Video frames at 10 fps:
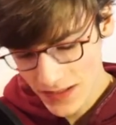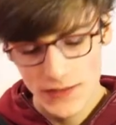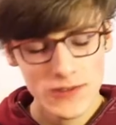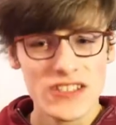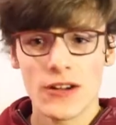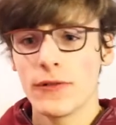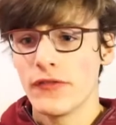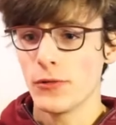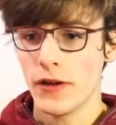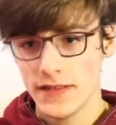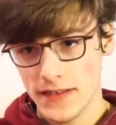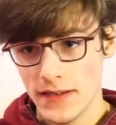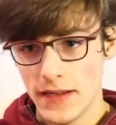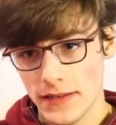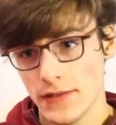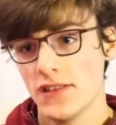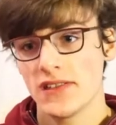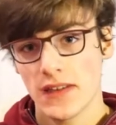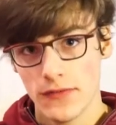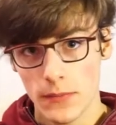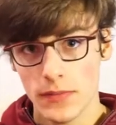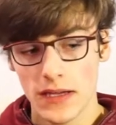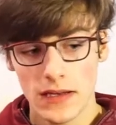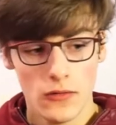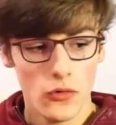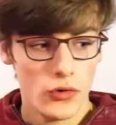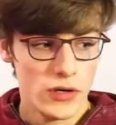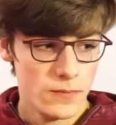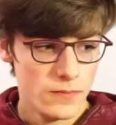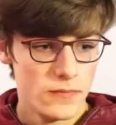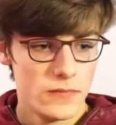then you're stuck with your idea and you just give up again, or you